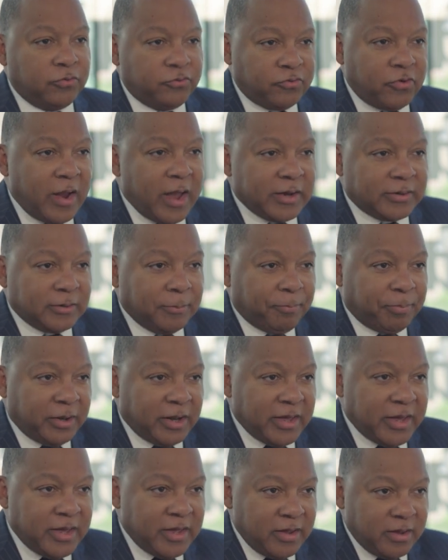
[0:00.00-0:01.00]
trying to
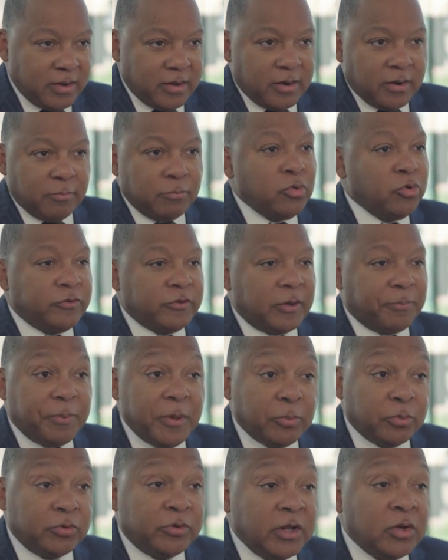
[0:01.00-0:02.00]
play music
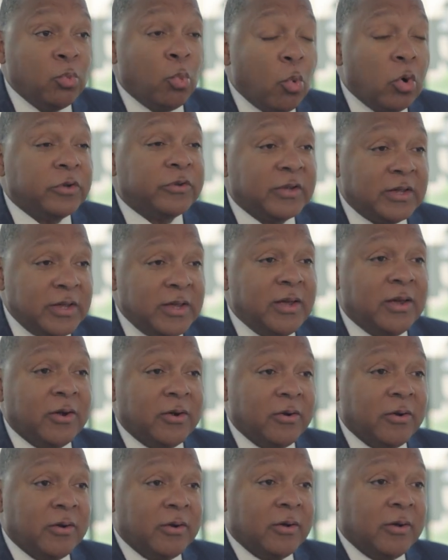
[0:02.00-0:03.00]
people didn't want to hear.
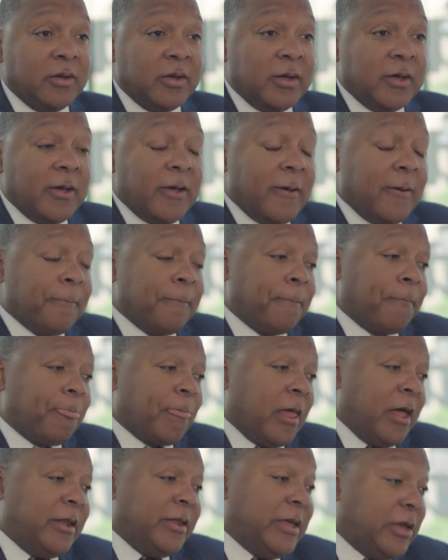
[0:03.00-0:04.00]

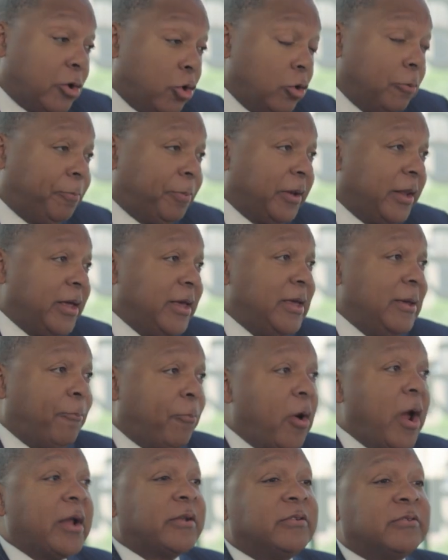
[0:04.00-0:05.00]
And he could play, he
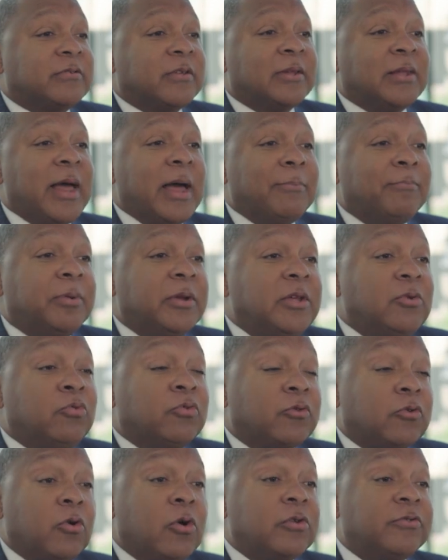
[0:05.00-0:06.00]
practiced a lot, but he
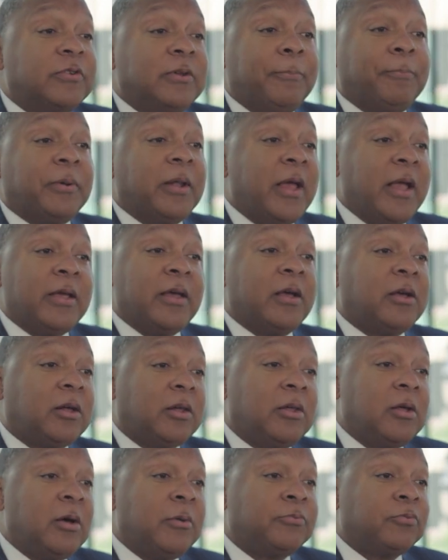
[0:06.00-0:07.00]
was largely playing in
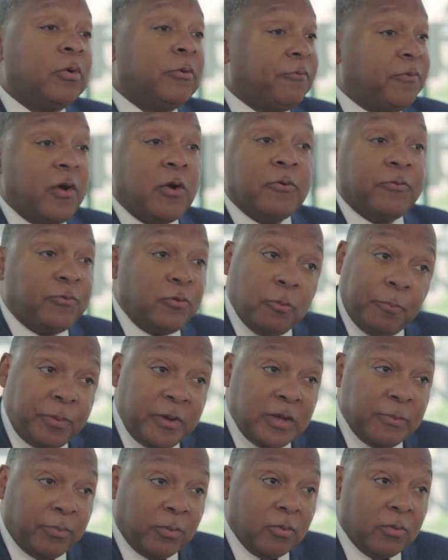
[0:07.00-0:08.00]
clubs with very few
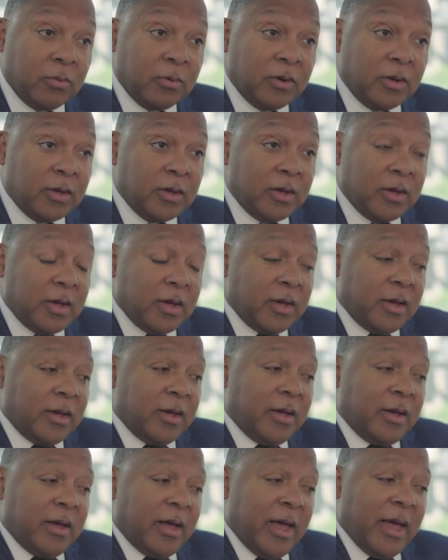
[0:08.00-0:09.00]
people.
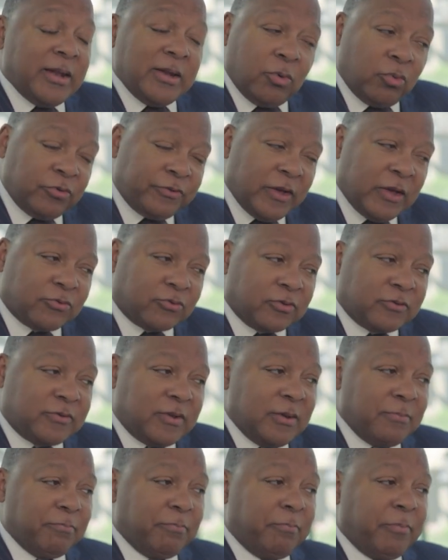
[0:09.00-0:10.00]
And it was
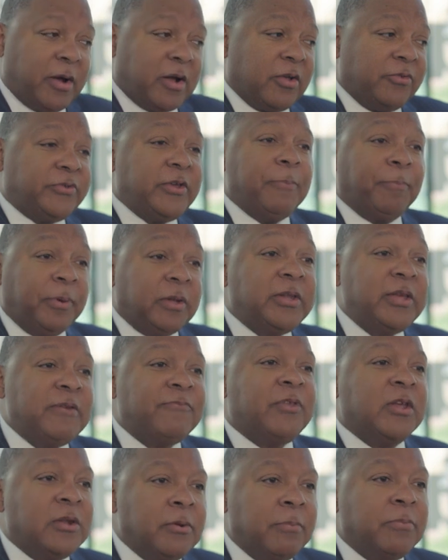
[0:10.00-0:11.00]
interesting because he
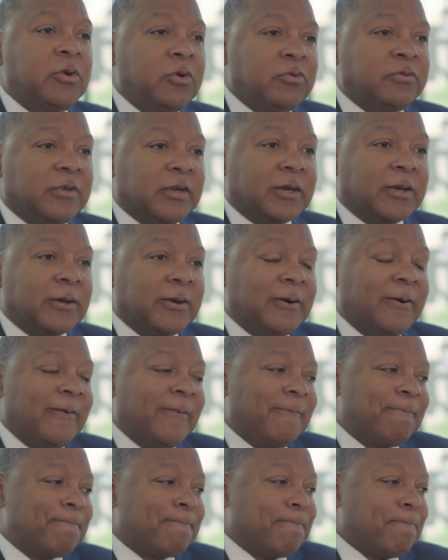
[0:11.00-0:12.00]
believed in the music.
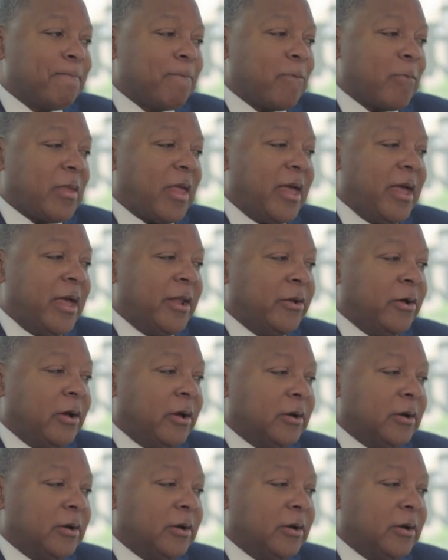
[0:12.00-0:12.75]
And